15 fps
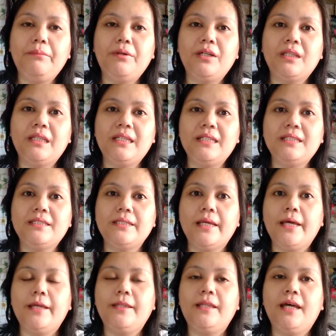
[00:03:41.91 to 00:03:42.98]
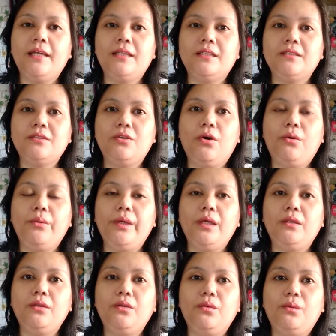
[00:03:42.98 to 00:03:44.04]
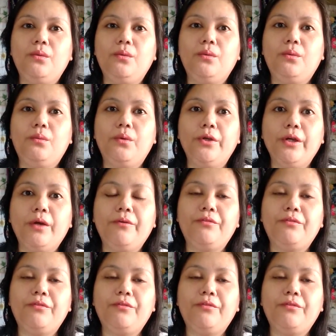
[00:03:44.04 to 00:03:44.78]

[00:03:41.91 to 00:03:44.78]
but he said that he's going to work